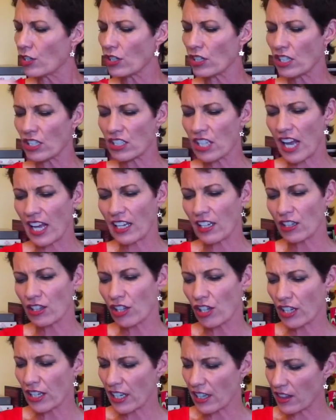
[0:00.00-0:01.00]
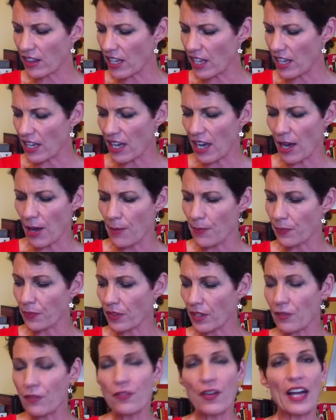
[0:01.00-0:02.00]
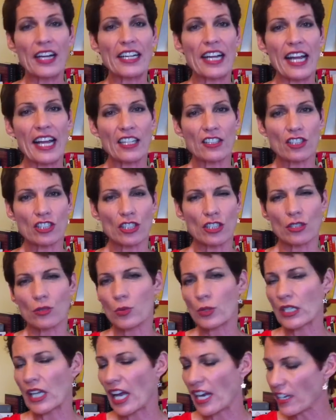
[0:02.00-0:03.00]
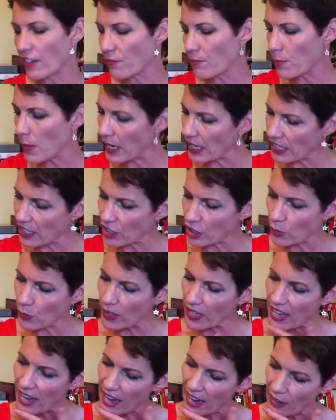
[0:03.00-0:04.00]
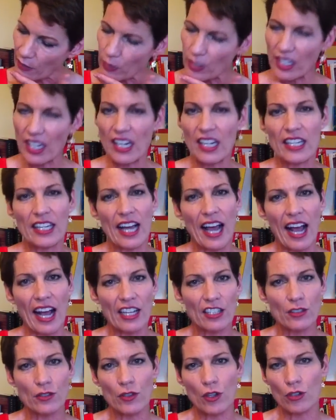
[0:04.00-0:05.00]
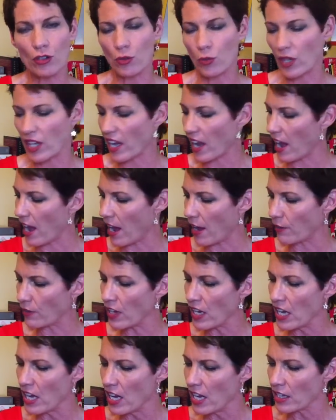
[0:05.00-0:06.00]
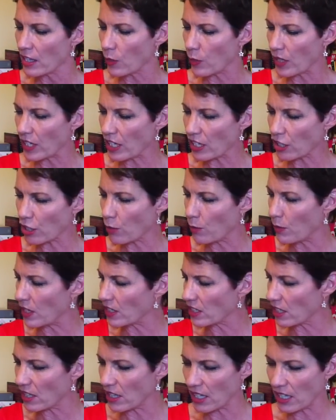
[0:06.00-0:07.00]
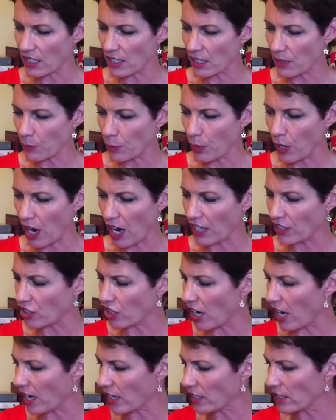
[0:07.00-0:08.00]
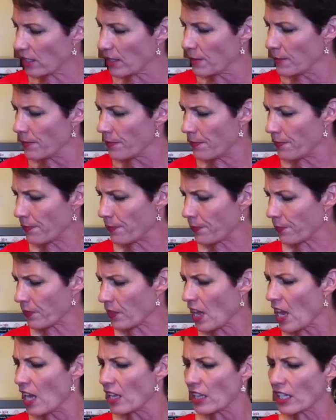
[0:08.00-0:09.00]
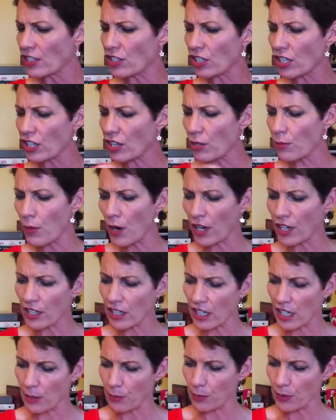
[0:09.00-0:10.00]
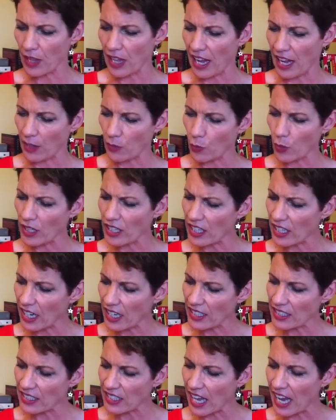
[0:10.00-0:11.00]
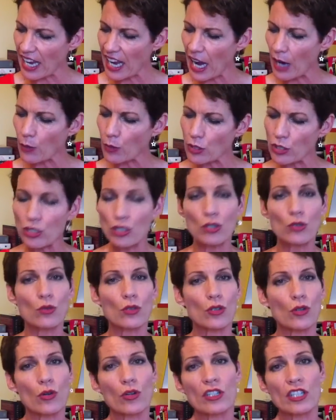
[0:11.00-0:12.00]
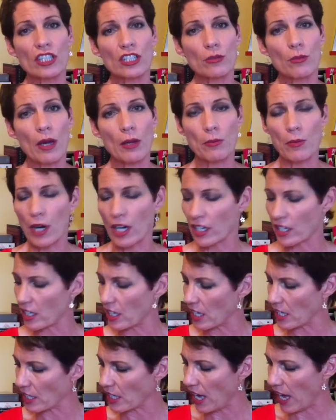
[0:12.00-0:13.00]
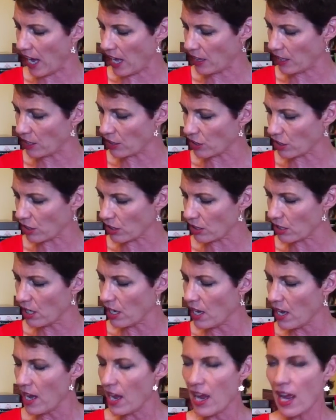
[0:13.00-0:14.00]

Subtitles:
You're going to take a look at the financials. What kind of money do we have? What kind of cash flow do we have that we can commit to these projects? Let's look at the marketing plan. What did I say I would do according to my marketing calendar?